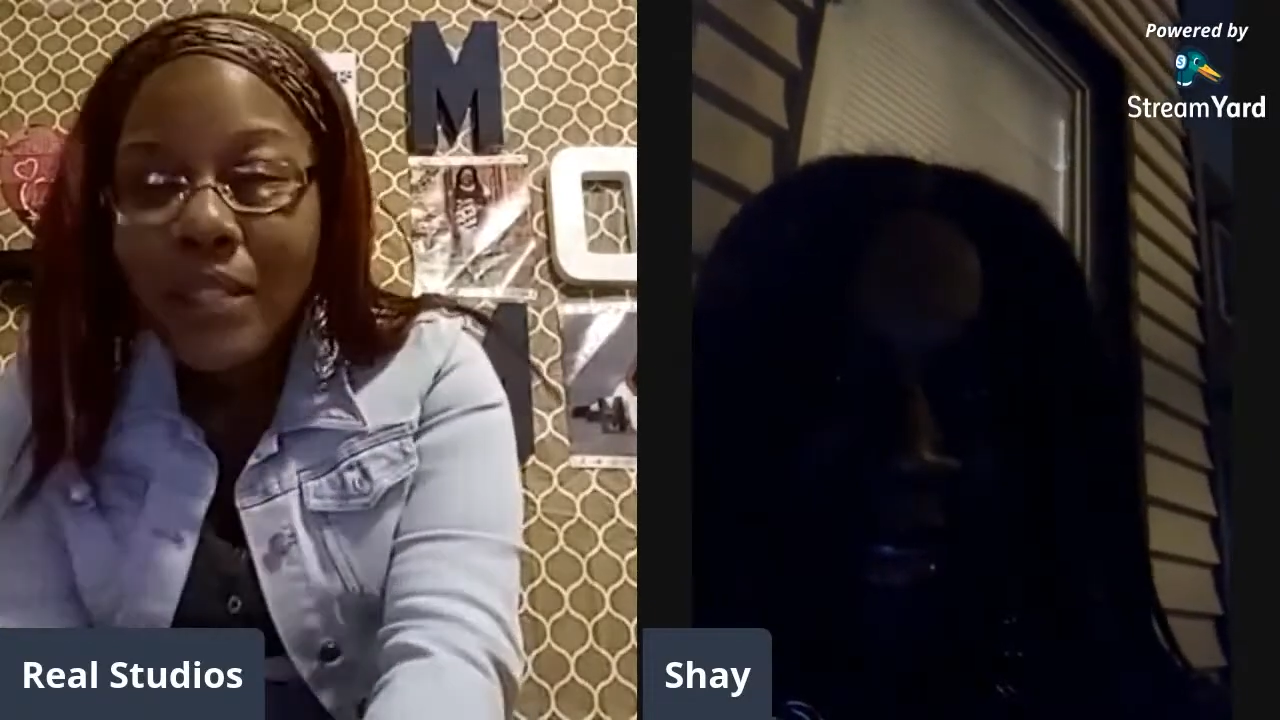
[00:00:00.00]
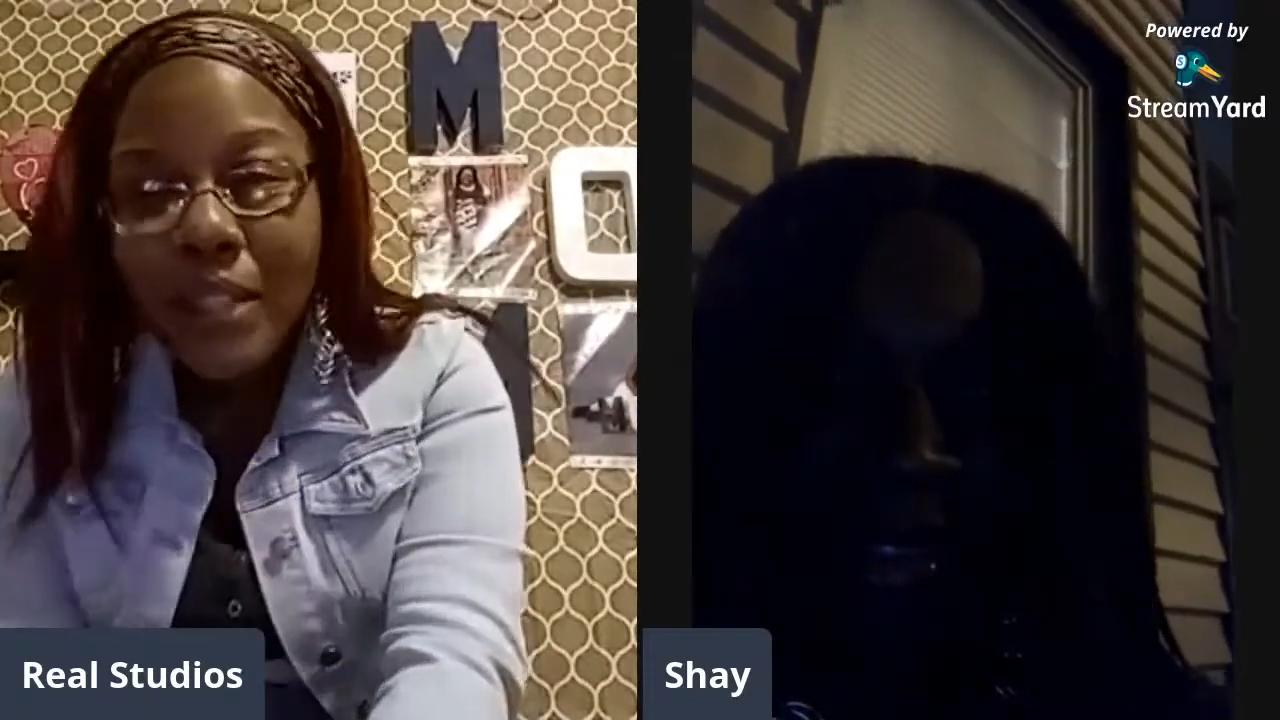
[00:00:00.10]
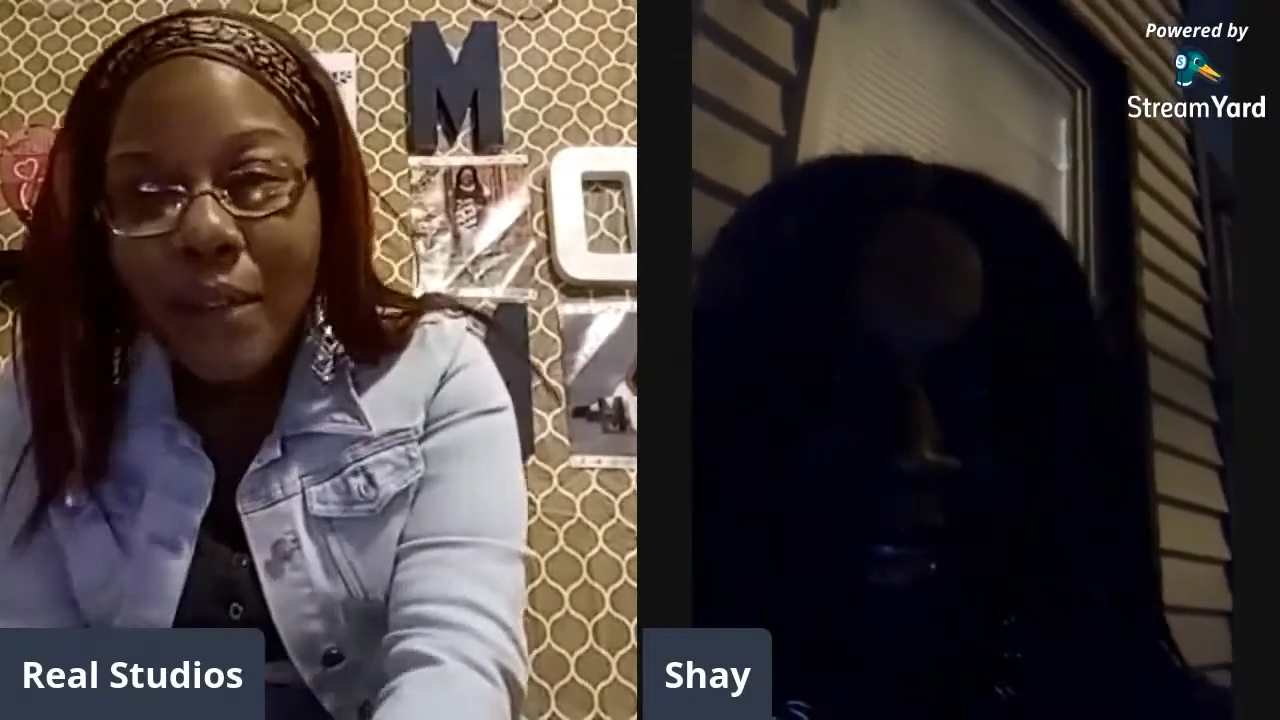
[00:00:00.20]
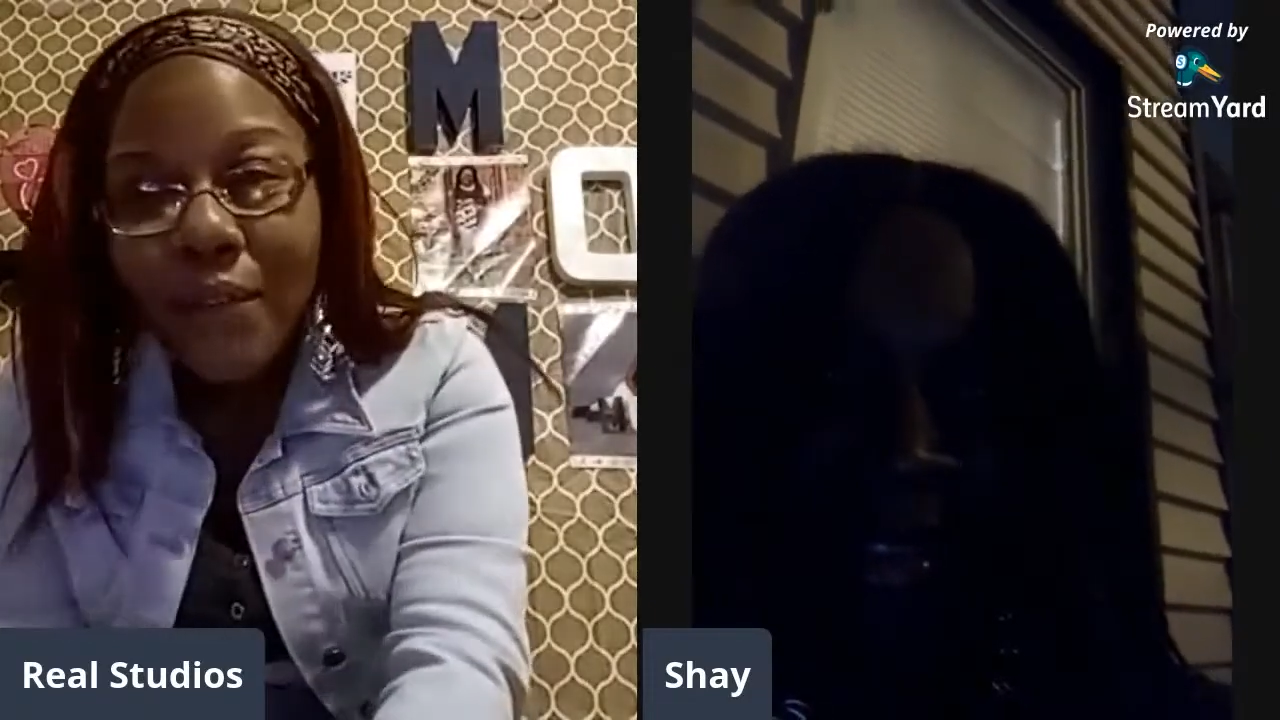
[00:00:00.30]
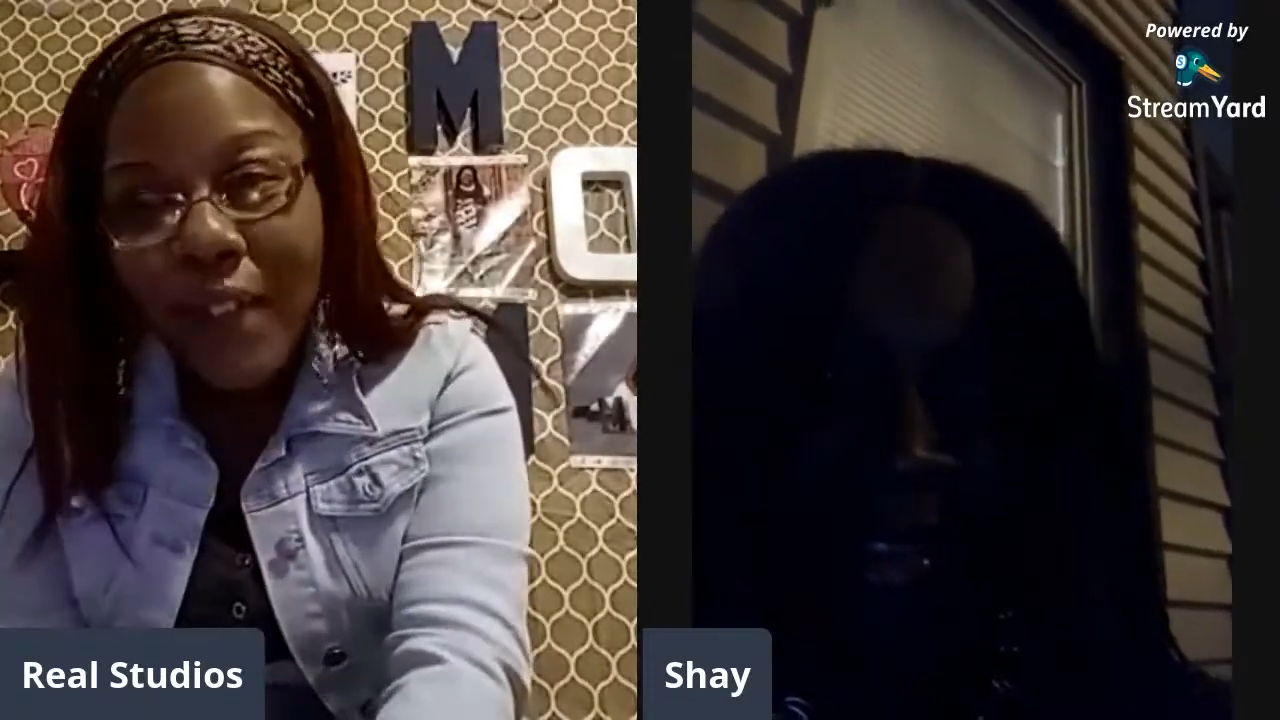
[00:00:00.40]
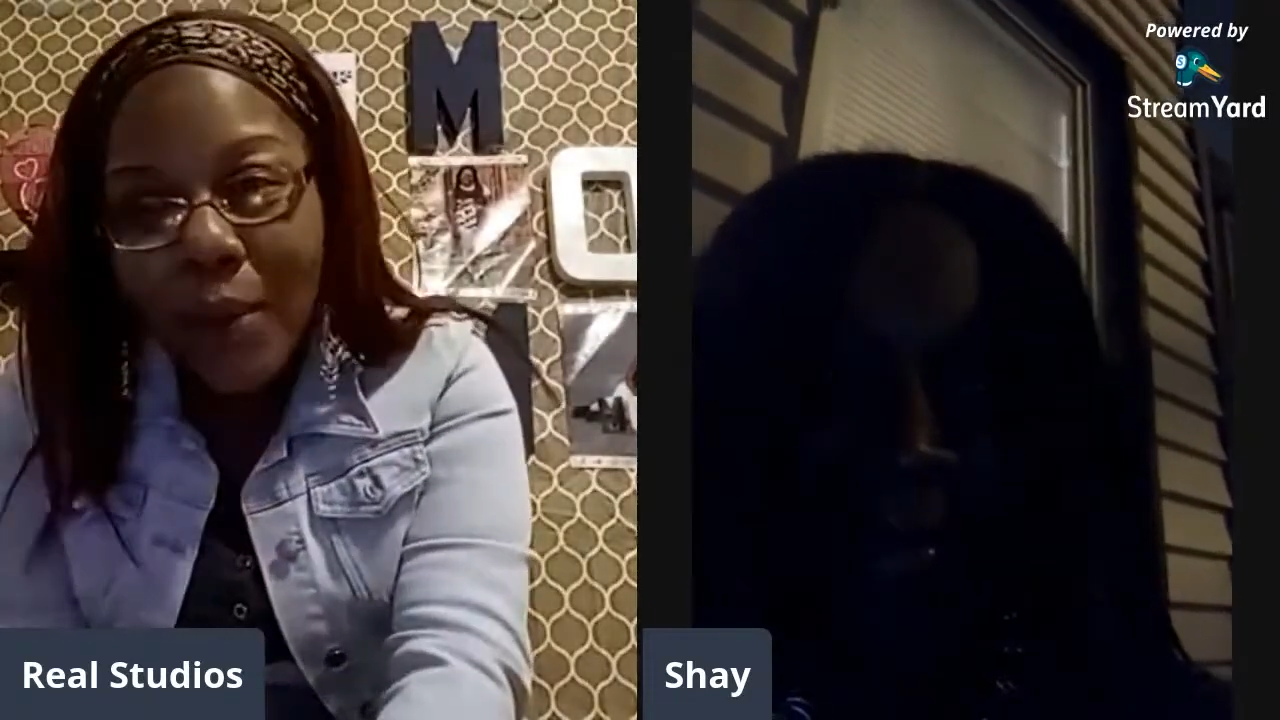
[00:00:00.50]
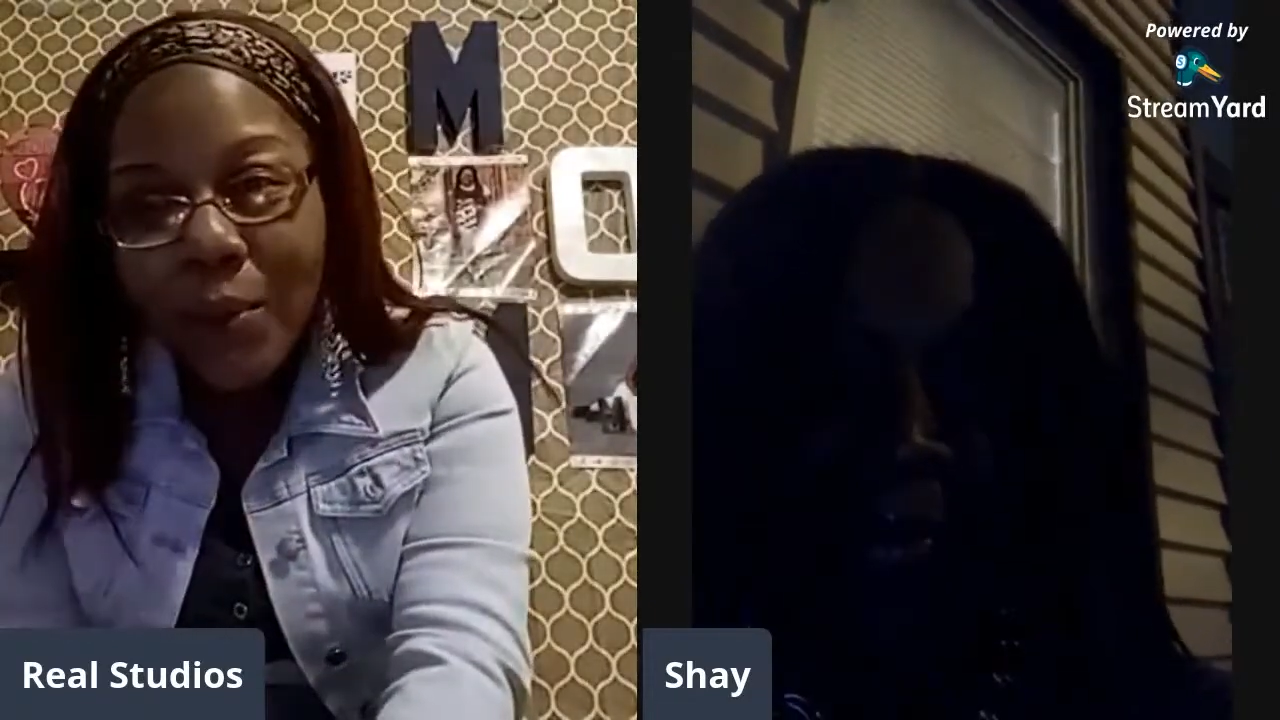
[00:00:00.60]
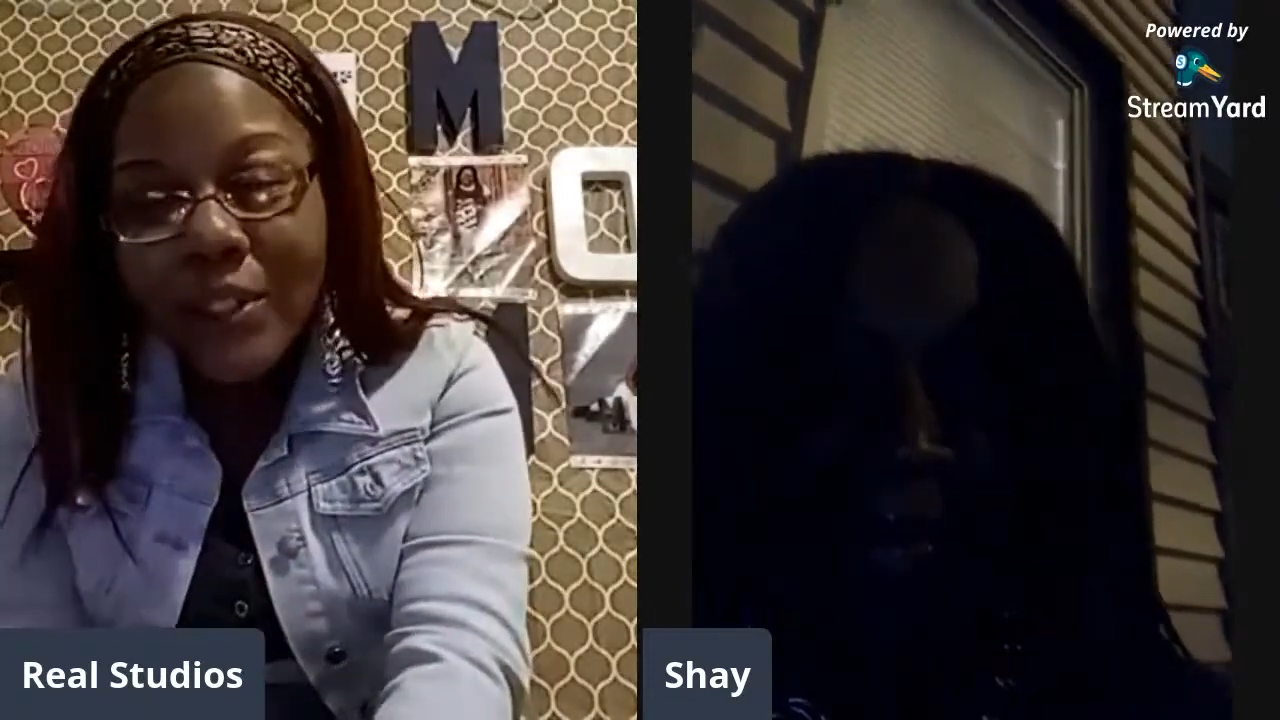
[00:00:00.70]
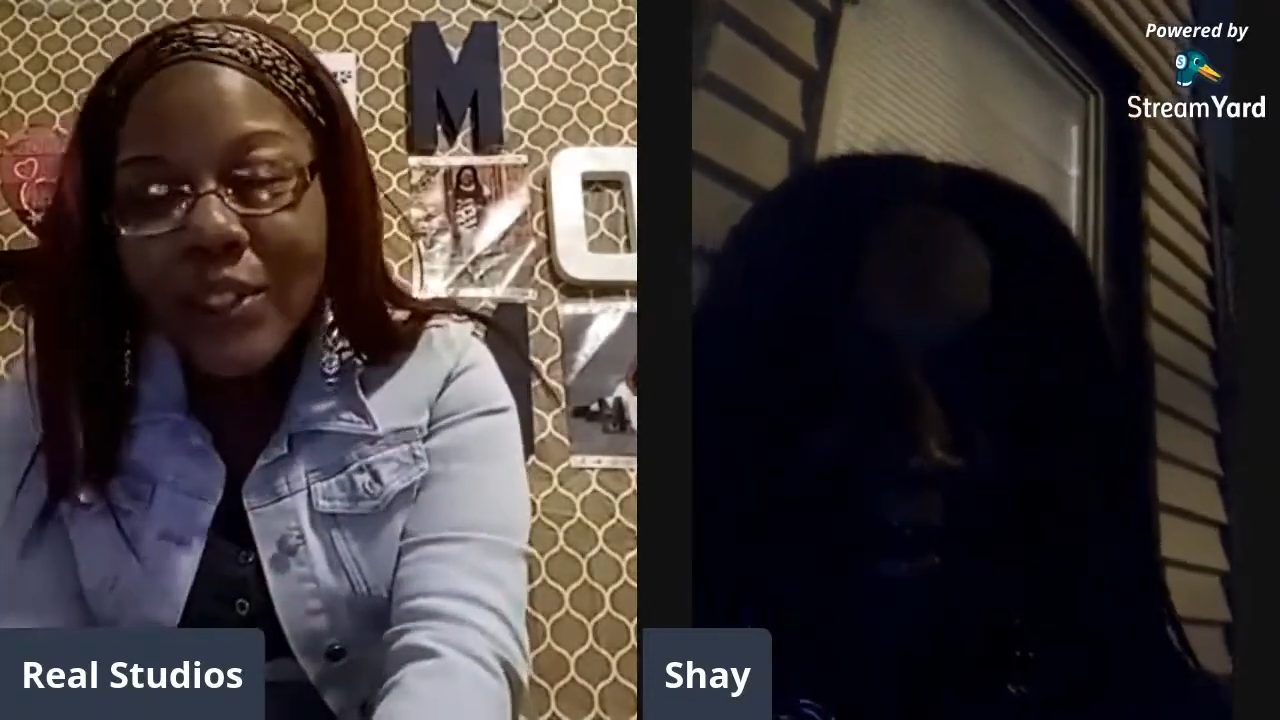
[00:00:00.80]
some flowers.